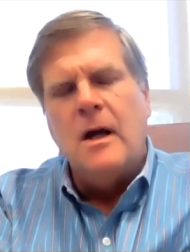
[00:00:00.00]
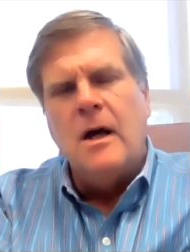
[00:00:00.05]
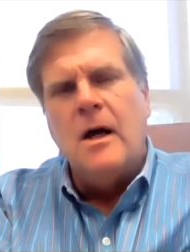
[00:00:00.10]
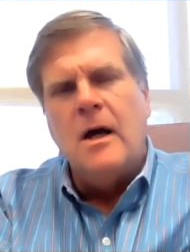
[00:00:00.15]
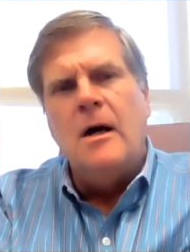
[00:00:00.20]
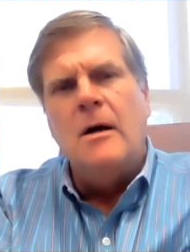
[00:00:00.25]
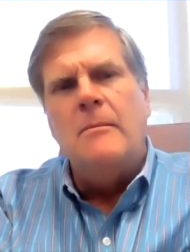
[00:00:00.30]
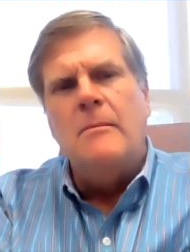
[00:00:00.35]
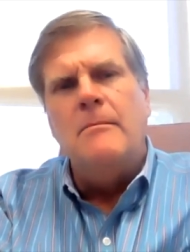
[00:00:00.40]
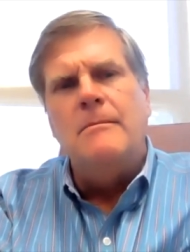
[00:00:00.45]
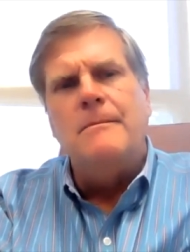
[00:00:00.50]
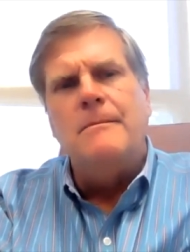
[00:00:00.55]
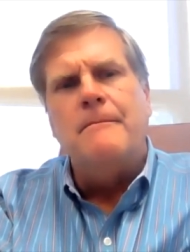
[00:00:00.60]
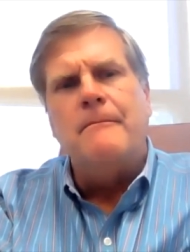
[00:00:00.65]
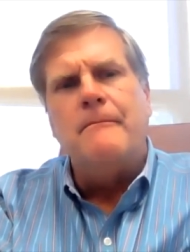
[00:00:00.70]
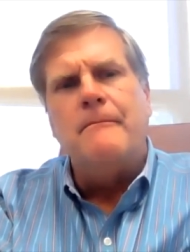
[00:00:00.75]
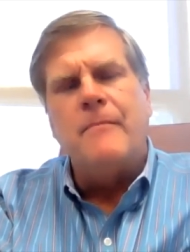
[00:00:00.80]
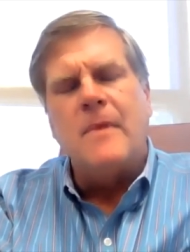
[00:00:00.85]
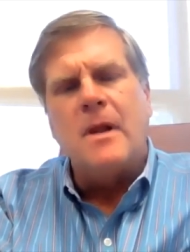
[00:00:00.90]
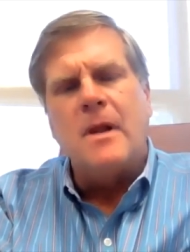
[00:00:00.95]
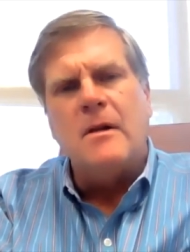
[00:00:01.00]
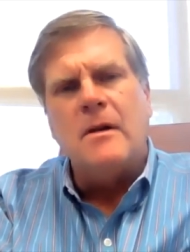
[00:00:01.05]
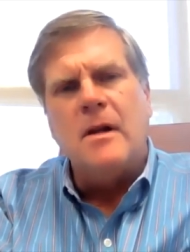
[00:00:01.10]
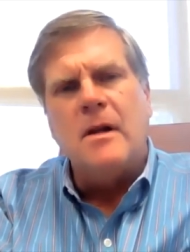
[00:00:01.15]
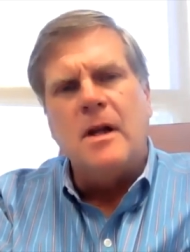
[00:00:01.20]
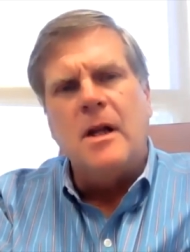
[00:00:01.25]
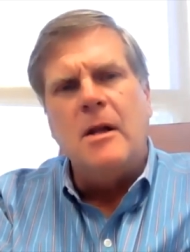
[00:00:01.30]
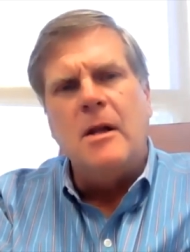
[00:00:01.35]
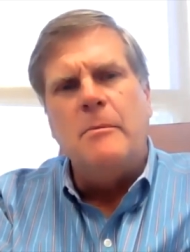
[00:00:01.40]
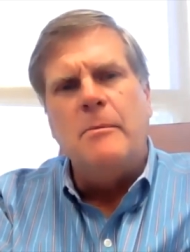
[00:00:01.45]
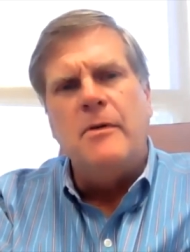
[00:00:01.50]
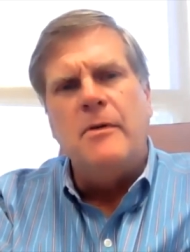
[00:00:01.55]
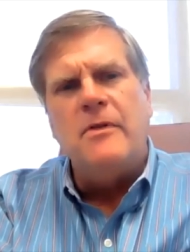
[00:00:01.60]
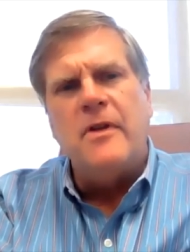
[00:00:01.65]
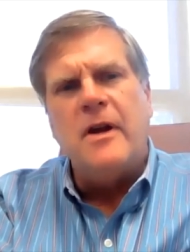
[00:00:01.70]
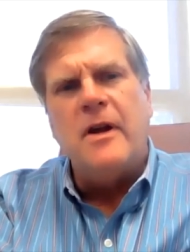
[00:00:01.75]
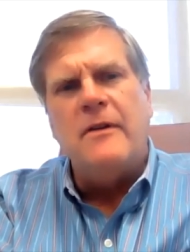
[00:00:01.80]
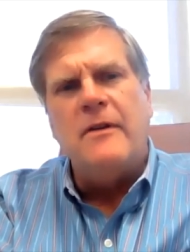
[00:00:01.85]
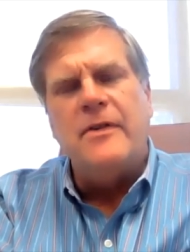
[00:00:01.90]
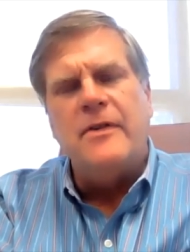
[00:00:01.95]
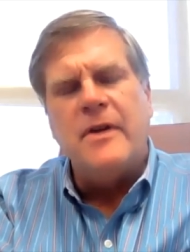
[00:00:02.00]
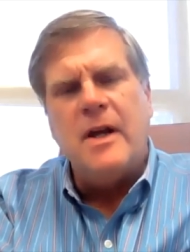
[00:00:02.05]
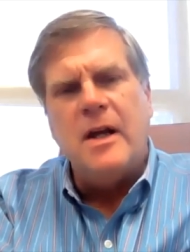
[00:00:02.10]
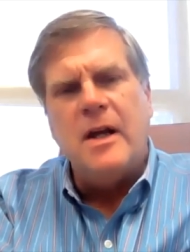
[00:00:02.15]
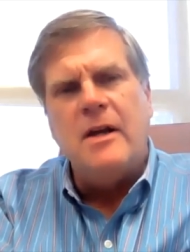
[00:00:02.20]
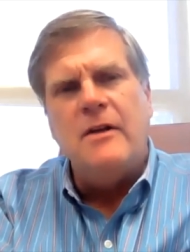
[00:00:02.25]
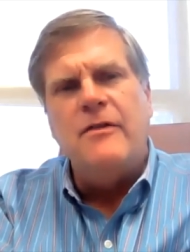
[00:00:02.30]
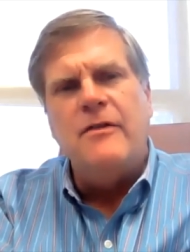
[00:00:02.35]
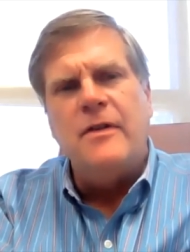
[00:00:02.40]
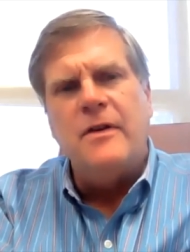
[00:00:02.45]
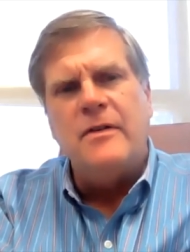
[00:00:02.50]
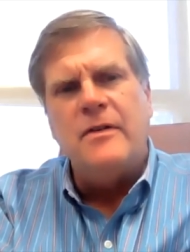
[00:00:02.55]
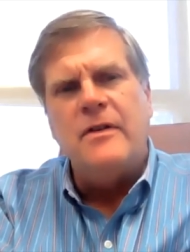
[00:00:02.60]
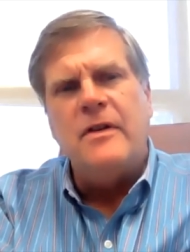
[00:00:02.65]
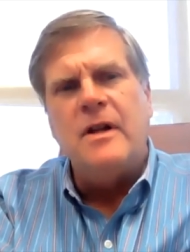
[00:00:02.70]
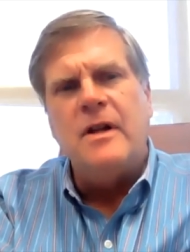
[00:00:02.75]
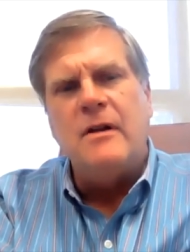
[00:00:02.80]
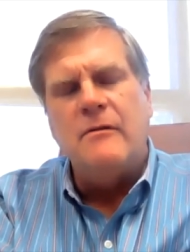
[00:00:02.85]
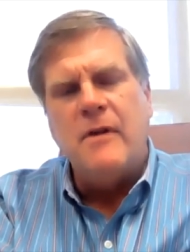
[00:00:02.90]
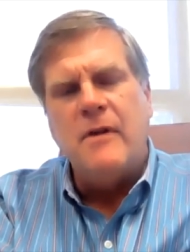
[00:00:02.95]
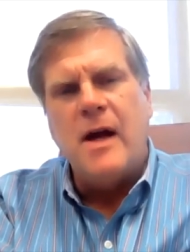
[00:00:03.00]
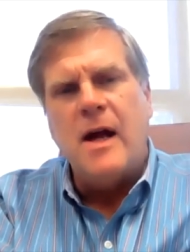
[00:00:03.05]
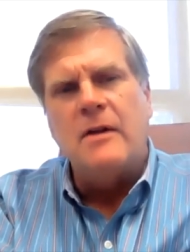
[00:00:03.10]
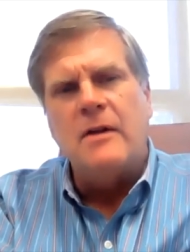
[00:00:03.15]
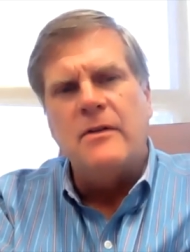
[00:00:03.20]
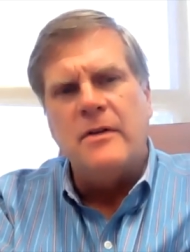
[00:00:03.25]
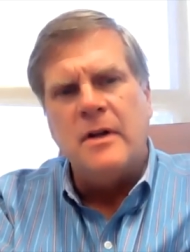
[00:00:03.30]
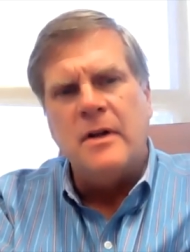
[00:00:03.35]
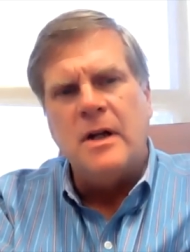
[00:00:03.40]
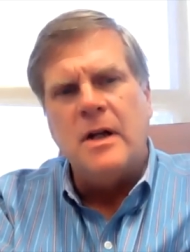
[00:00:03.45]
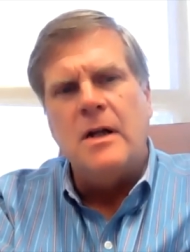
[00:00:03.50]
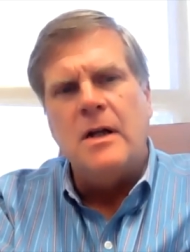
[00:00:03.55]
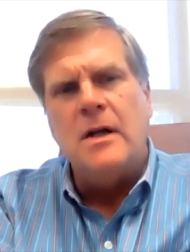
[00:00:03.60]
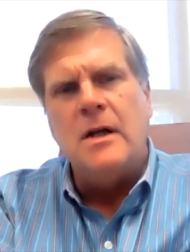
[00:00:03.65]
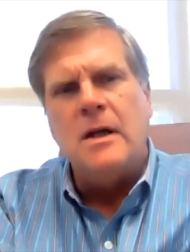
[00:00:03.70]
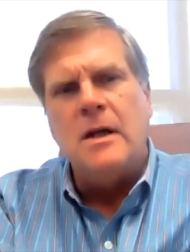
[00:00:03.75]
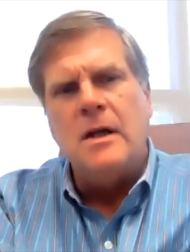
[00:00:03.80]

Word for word: um, to keep yourself safe is to get vaccinated.